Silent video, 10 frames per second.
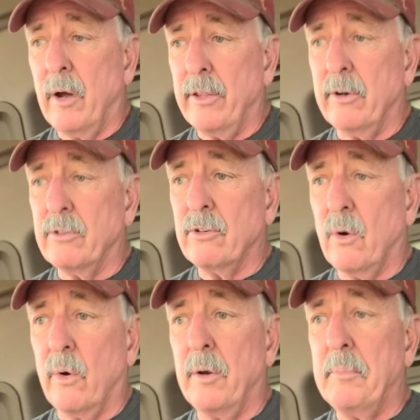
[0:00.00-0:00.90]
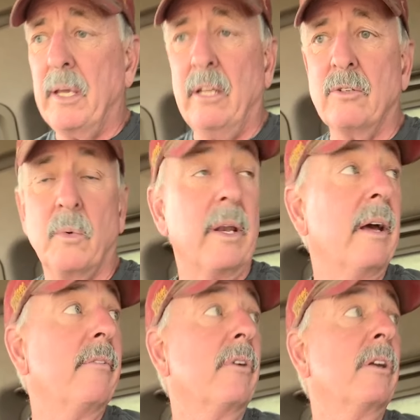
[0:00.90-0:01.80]
whether it's corn, beans,
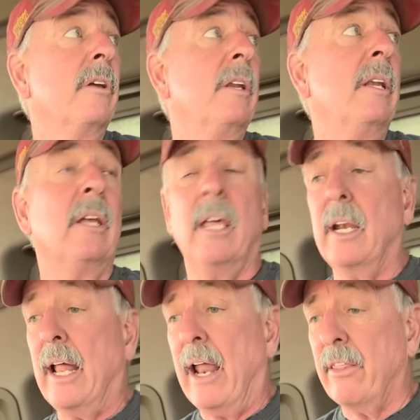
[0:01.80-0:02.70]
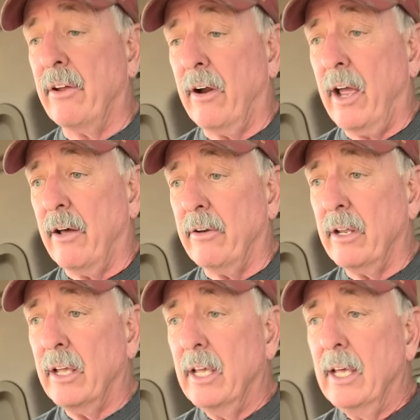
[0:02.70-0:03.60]
whatever, you need to get it out of the ground.